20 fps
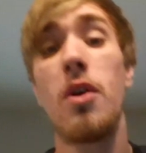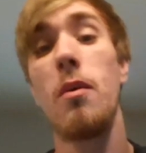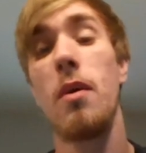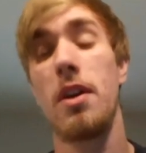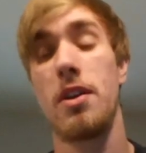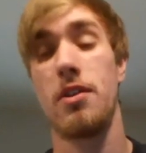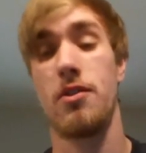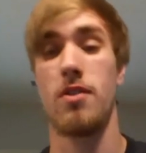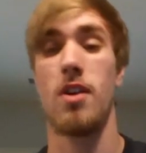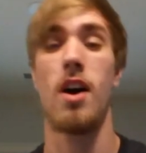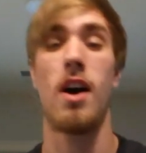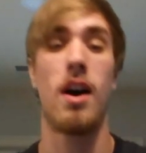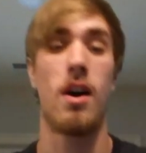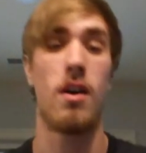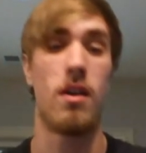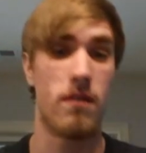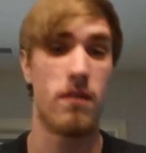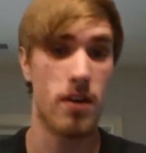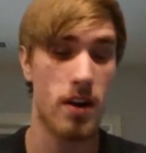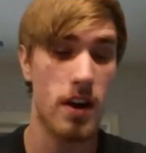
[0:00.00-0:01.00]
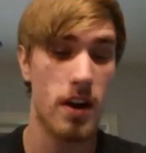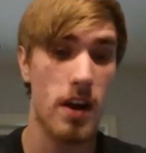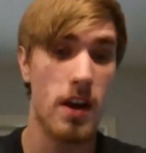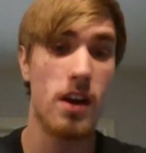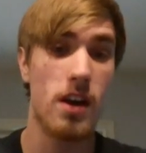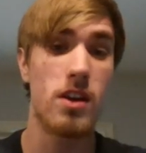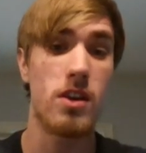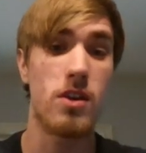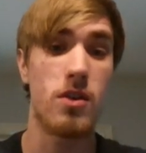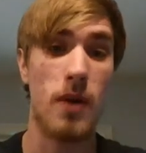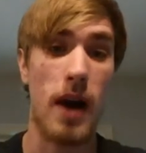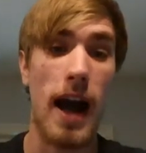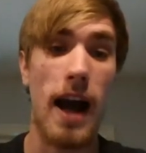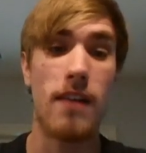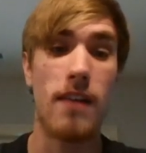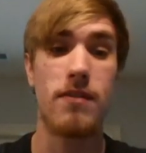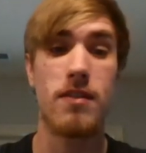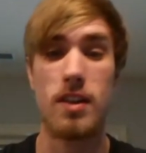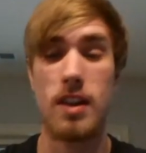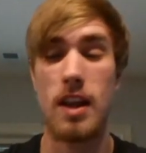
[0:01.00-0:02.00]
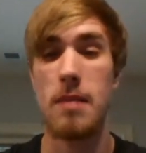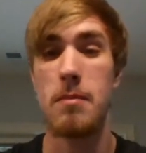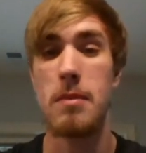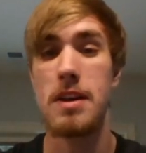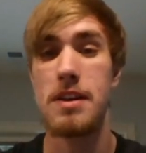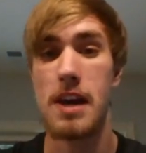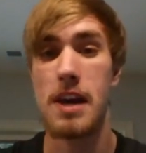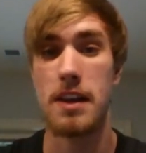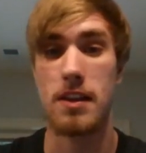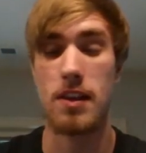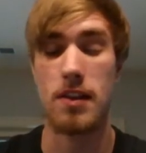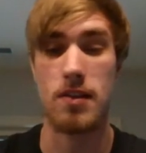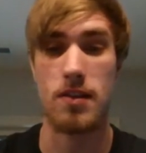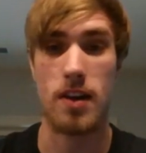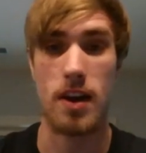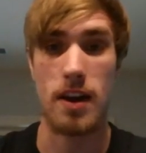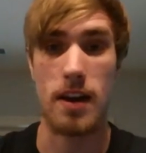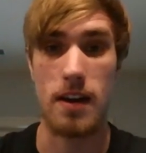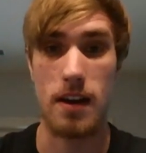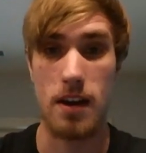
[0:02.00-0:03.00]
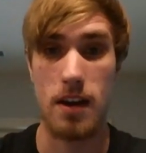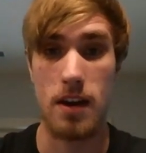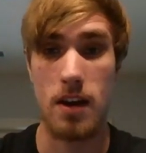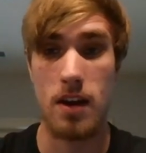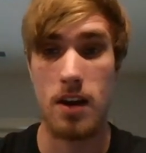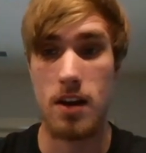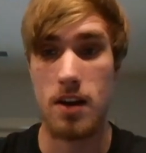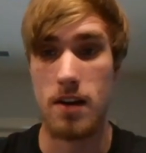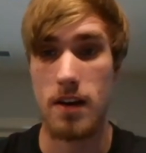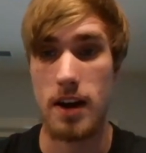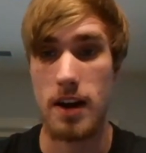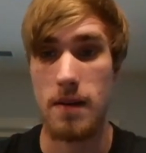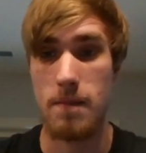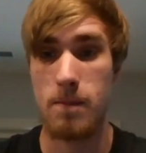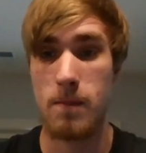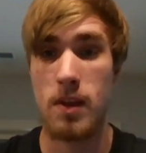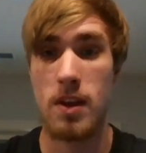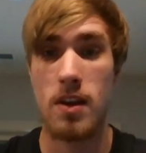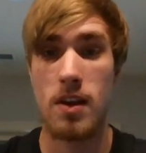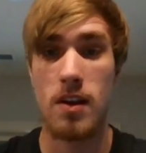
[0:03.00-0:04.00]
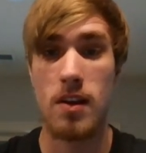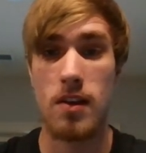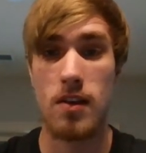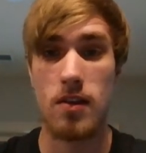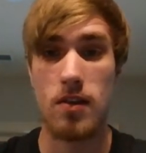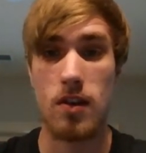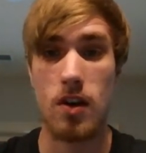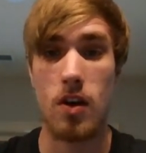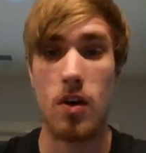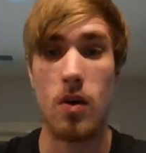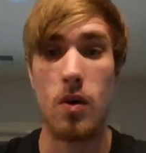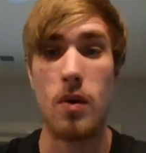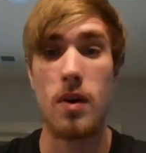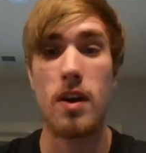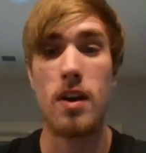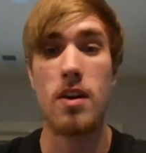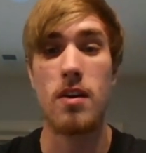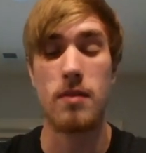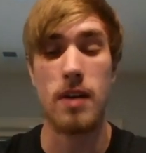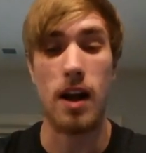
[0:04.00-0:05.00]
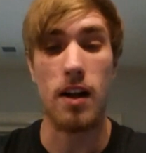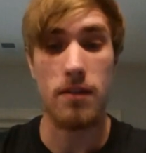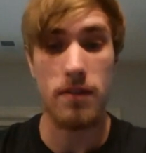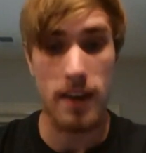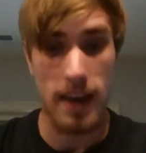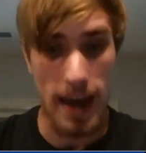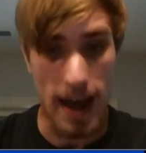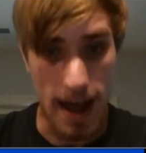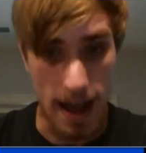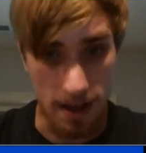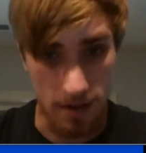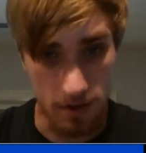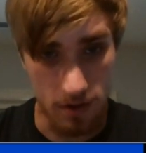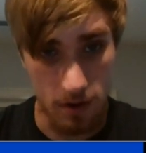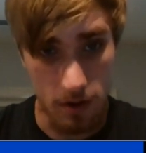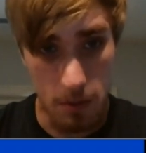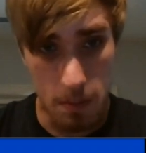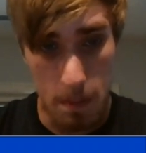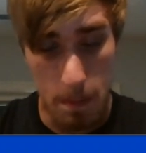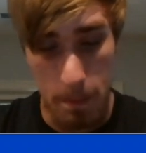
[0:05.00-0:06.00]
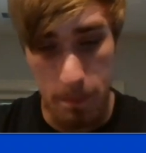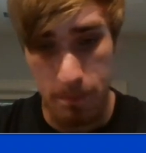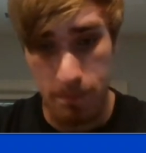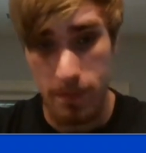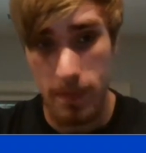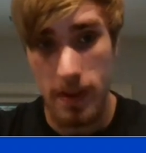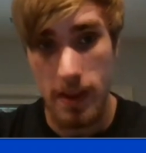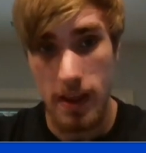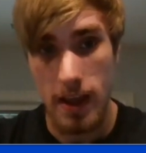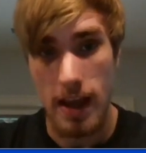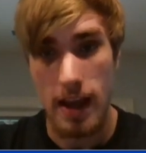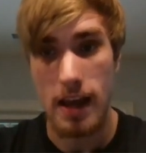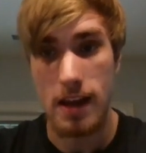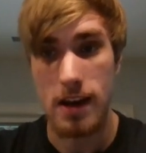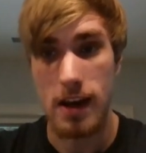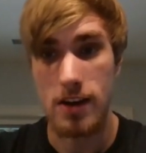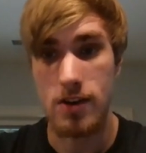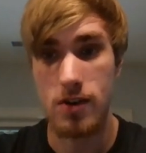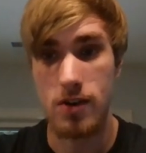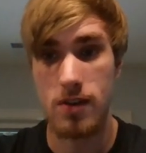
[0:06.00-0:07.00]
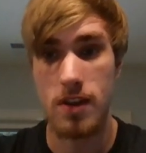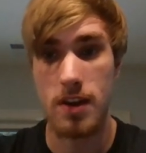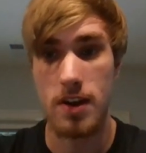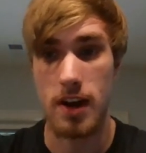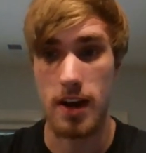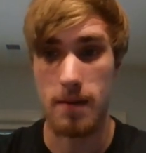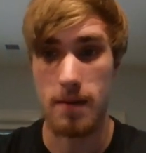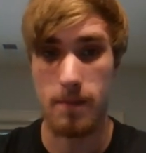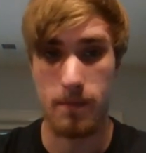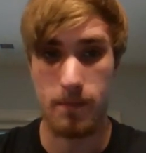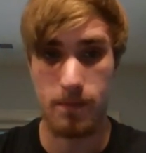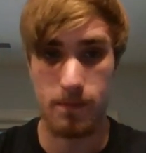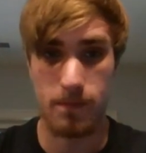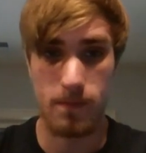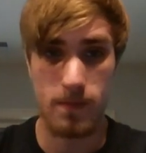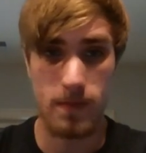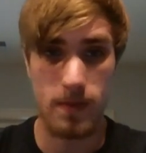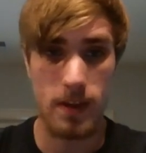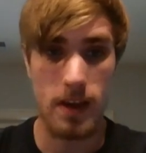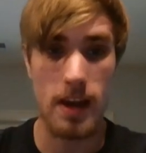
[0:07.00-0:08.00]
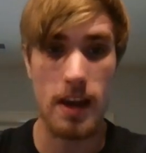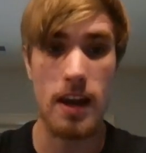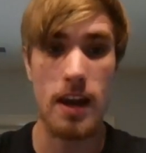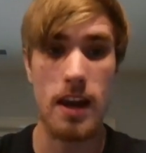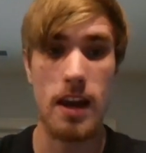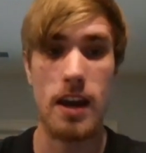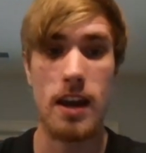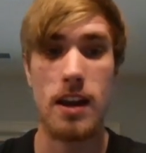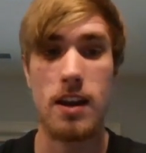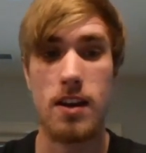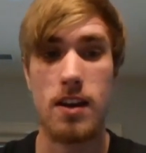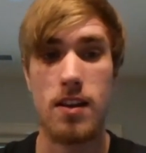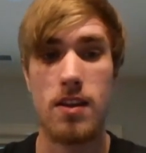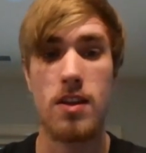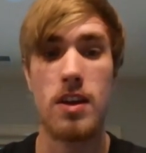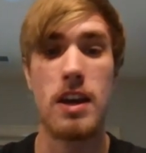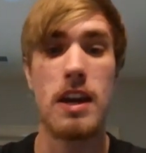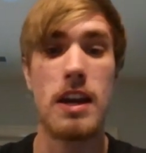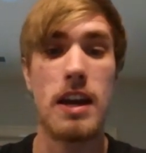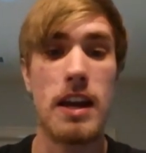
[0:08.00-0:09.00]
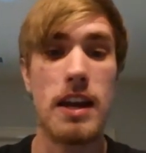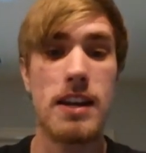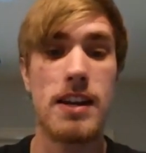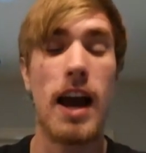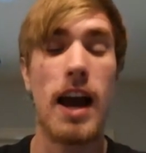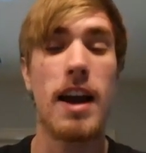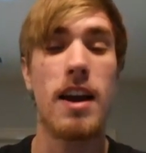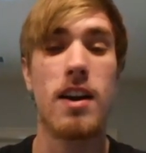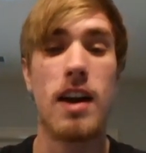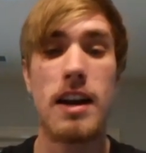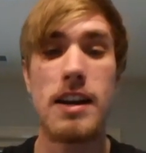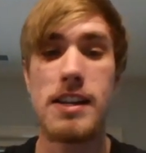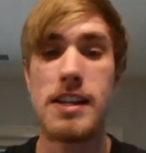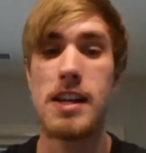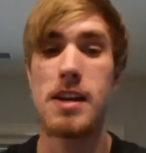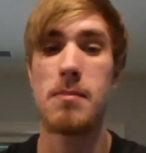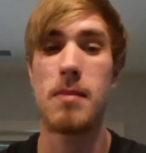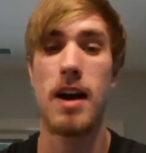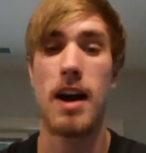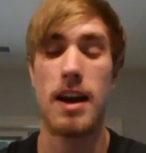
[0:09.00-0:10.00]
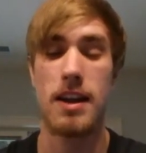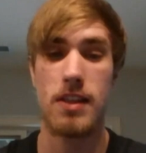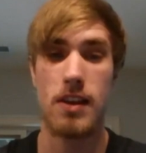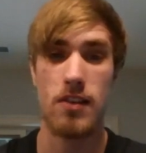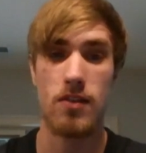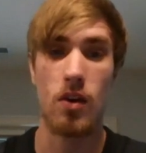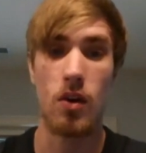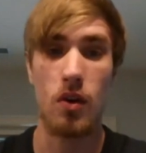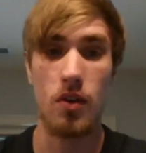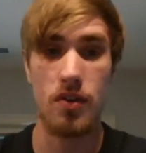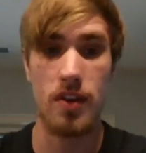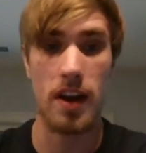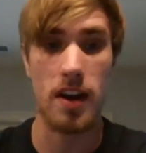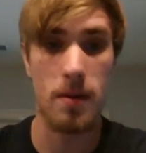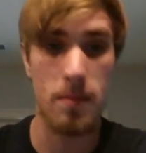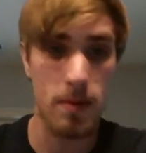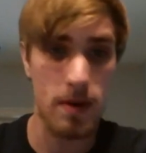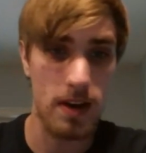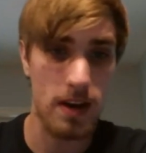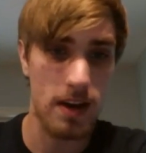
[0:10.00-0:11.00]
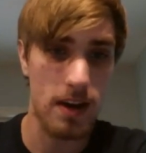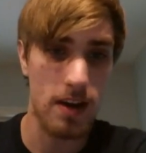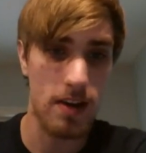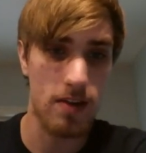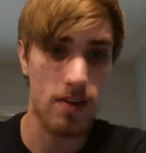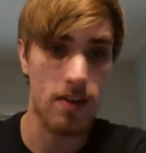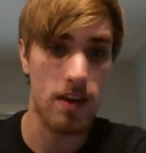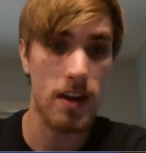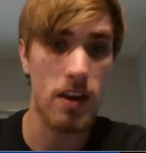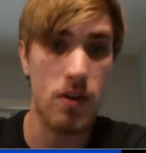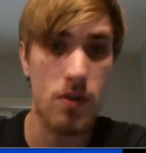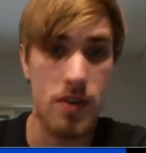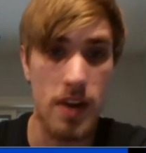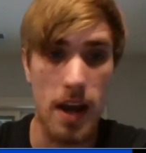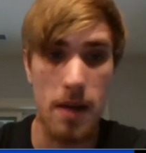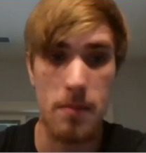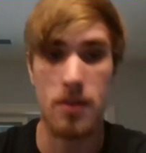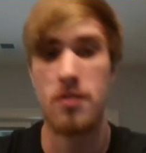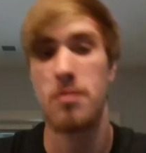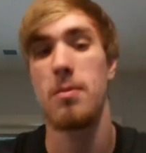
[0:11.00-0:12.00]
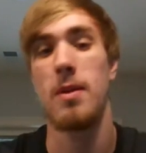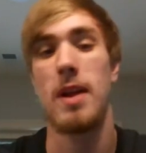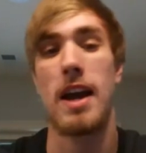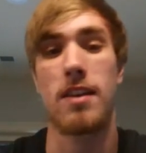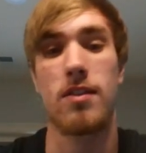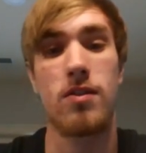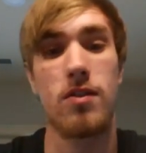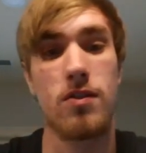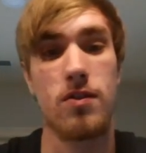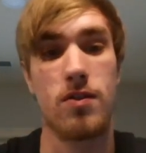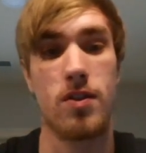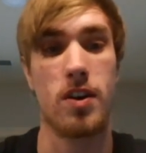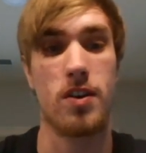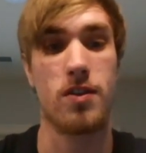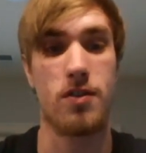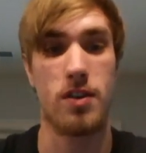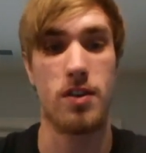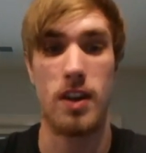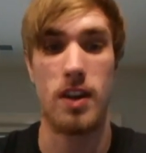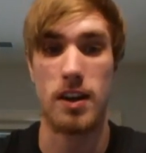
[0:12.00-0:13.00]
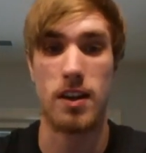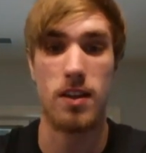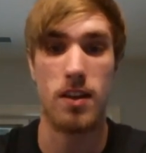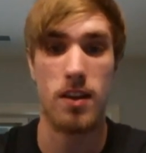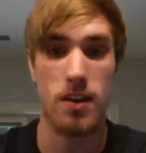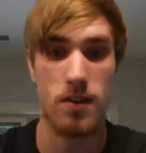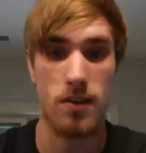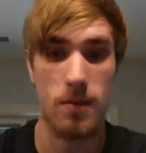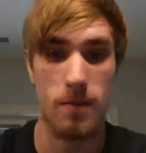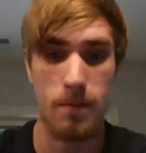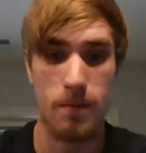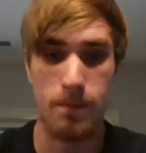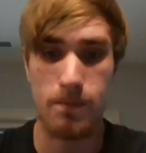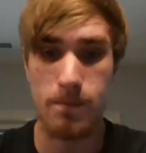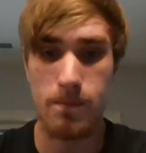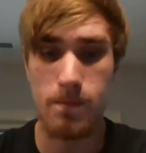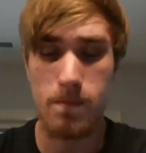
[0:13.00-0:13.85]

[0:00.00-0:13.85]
don't want to draw, however, you have to let me take this knight, right? So Ralph castle, and I took the knight. And the entire idea behind this whole setup is that you damage black's structure like this.